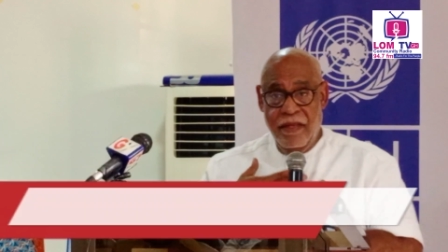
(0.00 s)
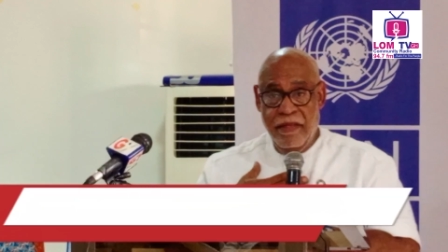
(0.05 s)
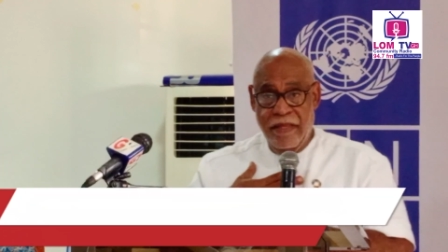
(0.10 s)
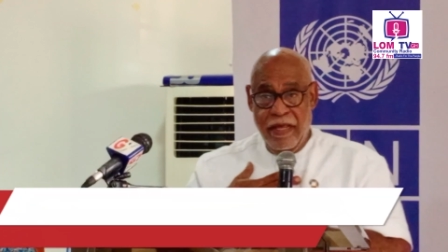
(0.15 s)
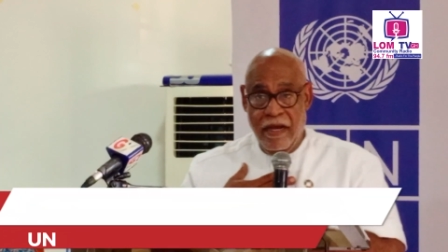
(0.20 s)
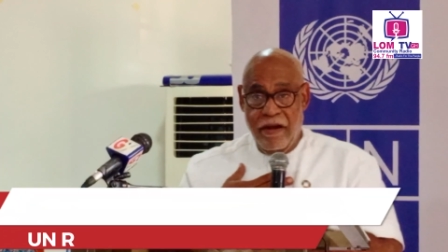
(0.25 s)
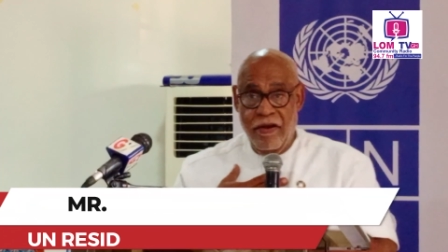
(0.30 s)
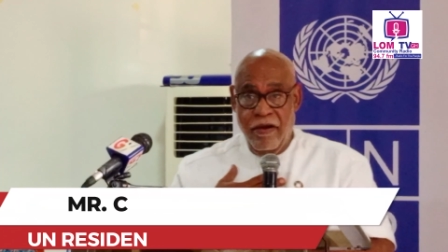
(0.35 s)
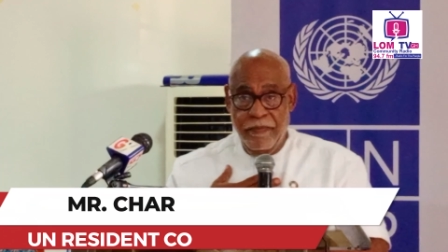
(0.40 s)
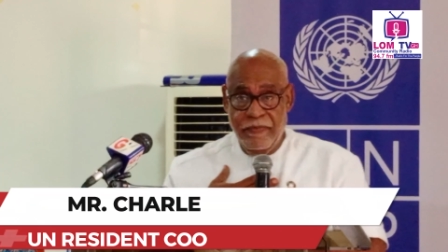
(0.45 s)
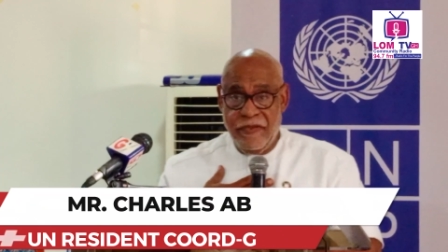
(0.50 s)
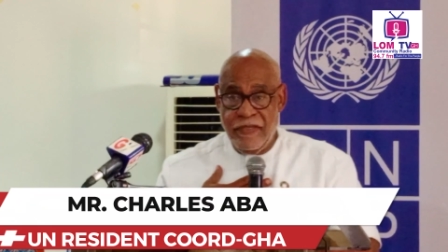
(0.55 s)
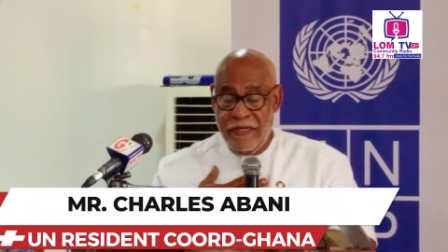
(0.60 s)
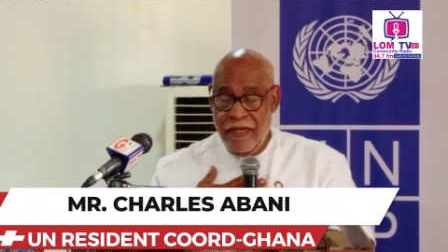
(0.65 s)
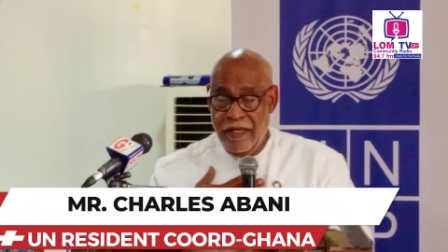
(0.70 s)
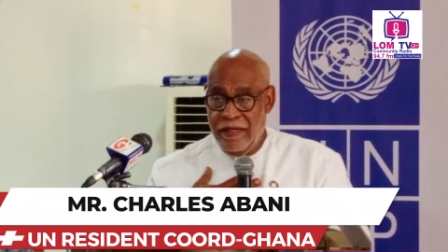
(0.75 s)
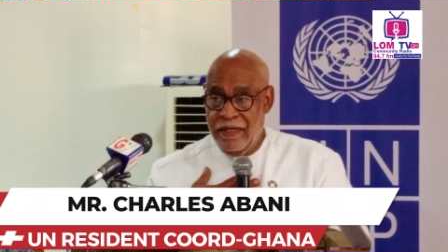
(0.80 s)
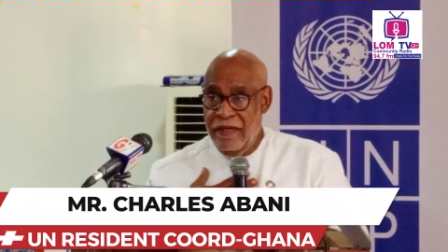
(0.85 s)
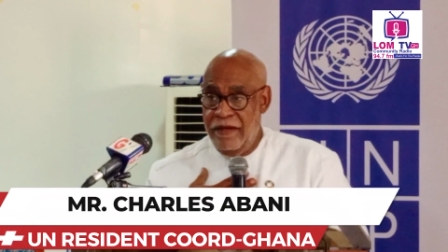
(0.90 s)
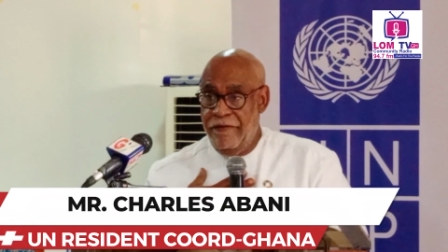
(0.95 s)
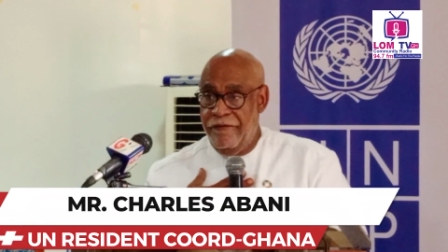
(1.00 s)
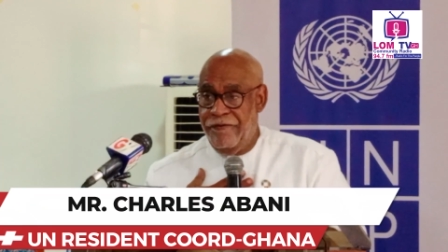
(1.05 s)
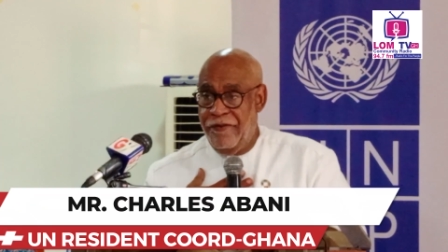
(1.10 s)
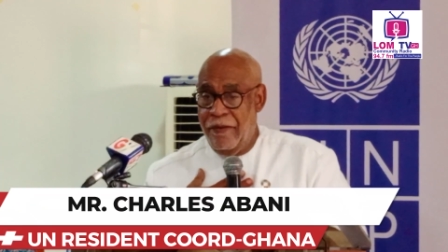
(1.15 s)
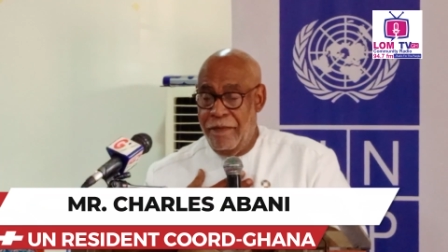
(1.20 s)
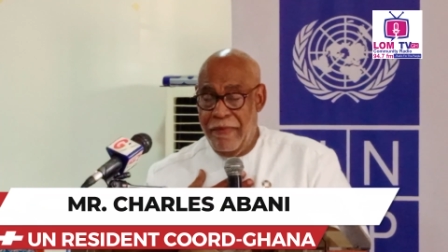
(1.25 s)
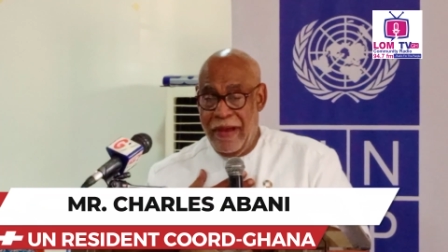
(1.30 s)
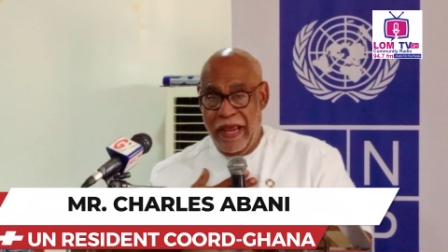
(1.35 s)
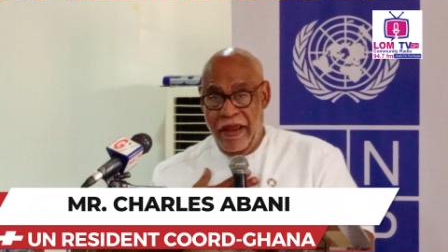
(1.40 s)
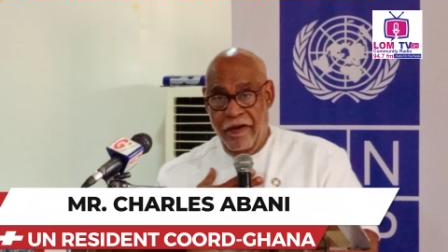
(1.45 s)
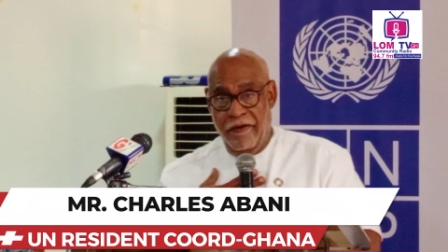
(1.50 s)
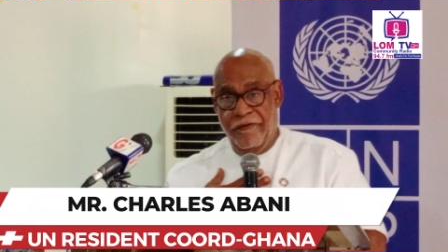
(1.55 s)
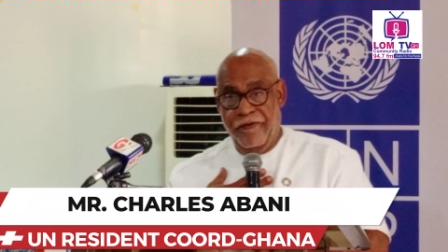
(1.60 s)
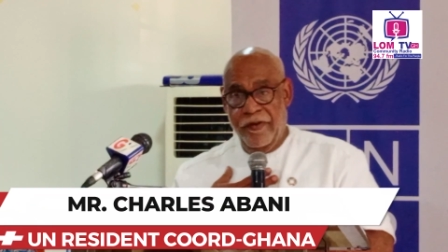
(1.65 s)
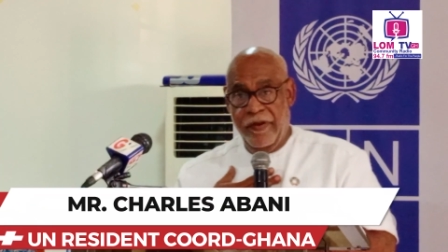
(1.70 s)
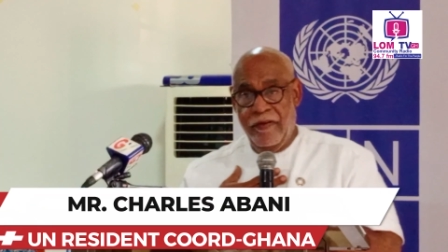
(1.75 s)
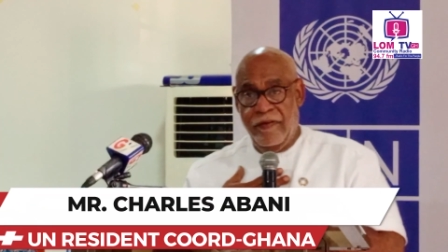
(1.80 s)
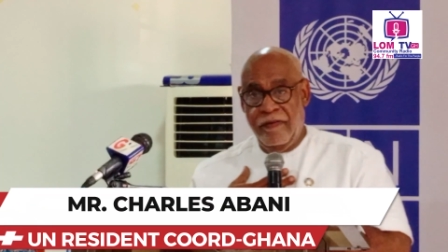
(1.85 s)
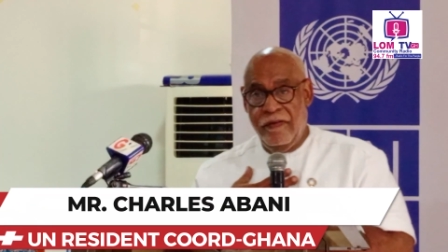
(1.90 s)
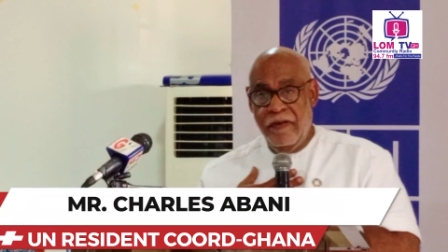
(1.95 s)
that comes certainly from my
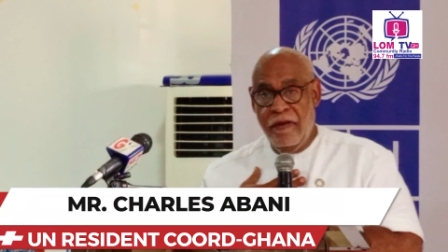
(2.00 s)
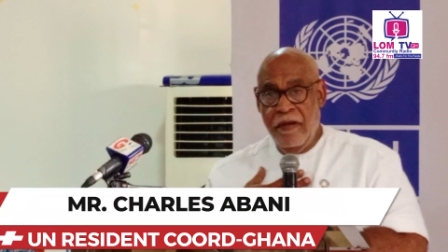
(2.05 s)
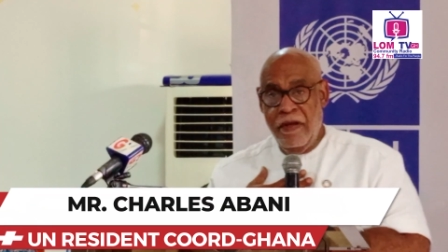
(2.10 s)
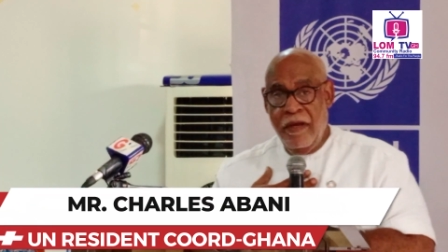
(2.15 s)
office.